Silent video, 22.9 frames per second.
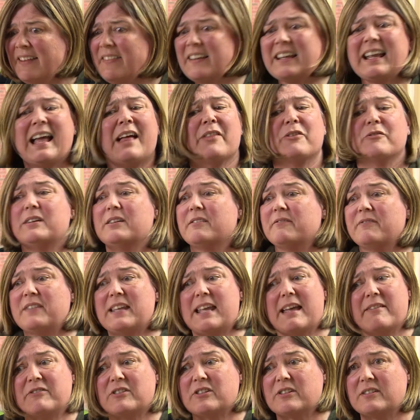gathering of the
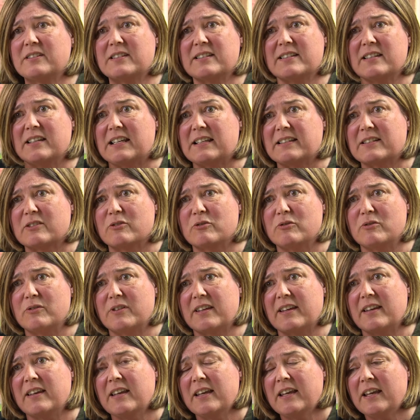evidence, and it's all
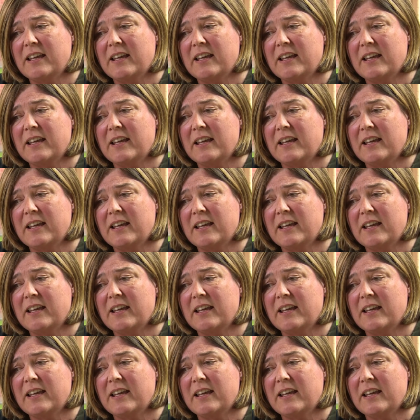the